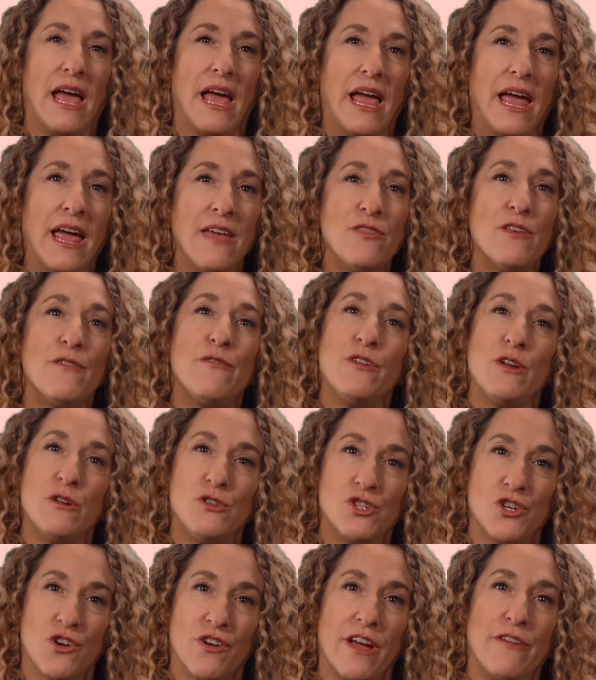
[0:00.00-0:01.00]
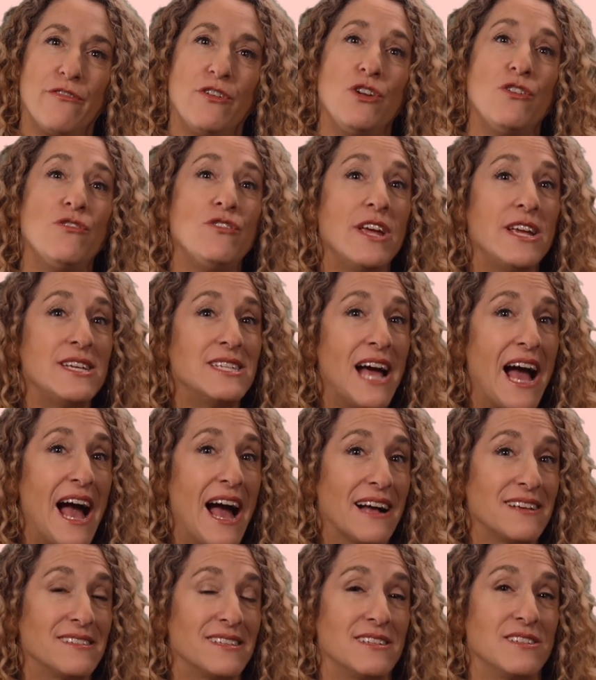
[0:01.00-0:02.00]
In the future, if you need to
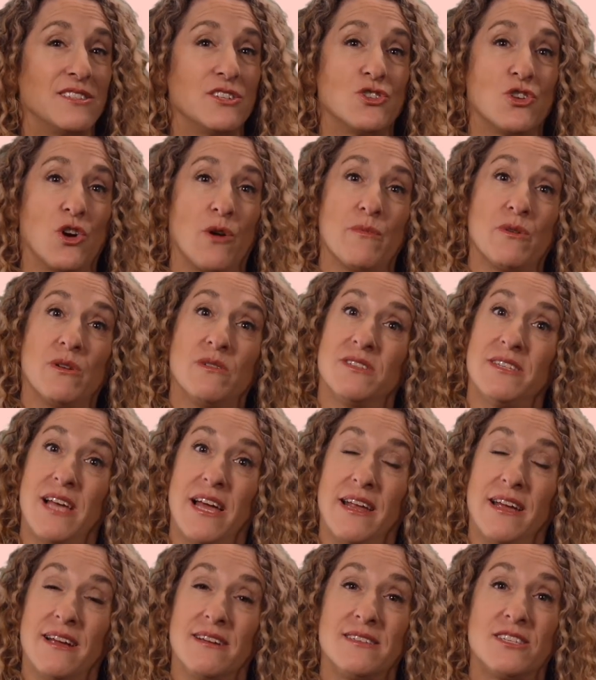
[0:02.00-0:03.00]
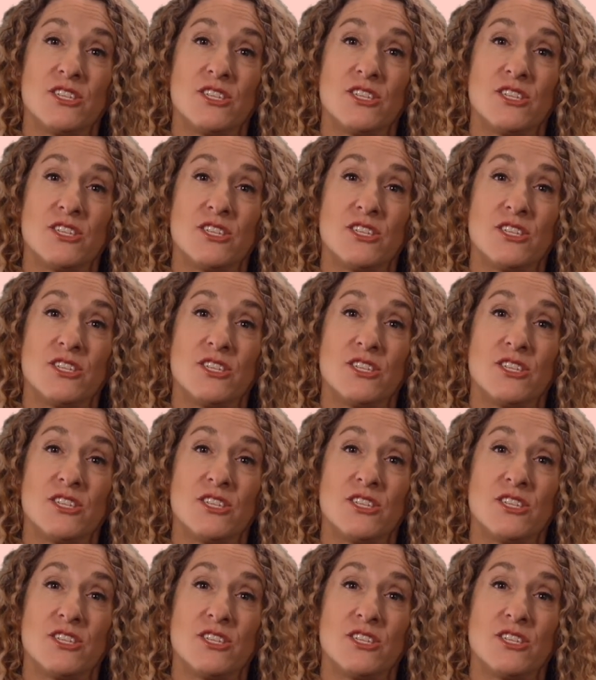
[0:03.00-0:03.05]
access the terminal settings,